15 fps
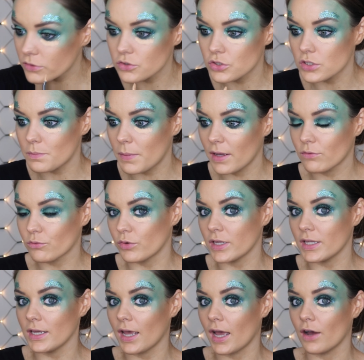Just being
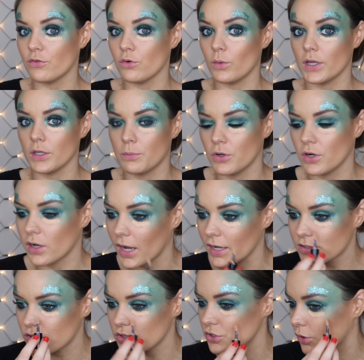really careful where you put it,
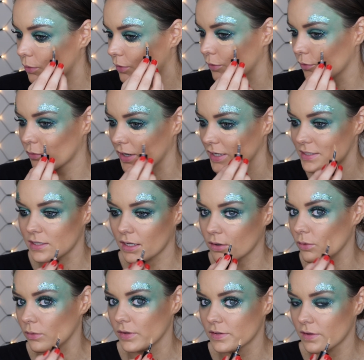guys, because you don't want to waste like
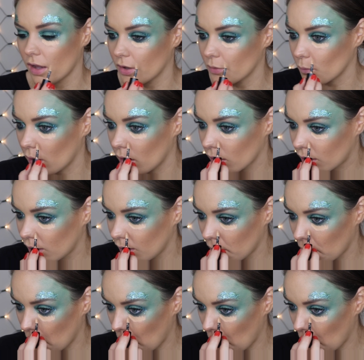all this hard work.